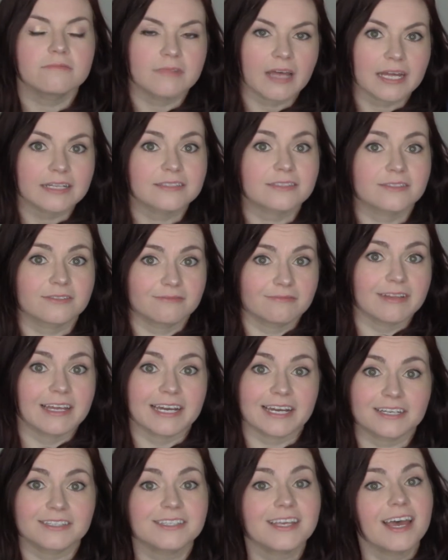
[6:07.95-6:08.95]
that's,
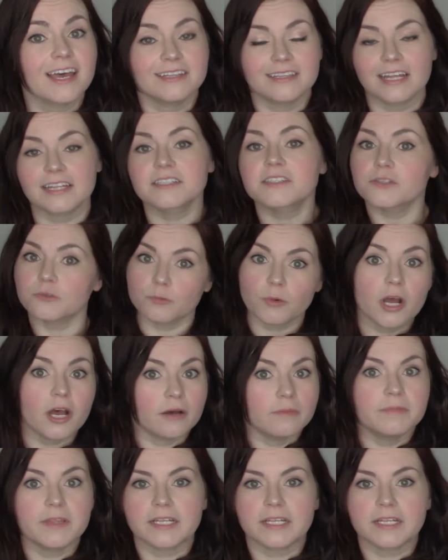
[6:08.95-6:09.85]
like I said, that's the rub.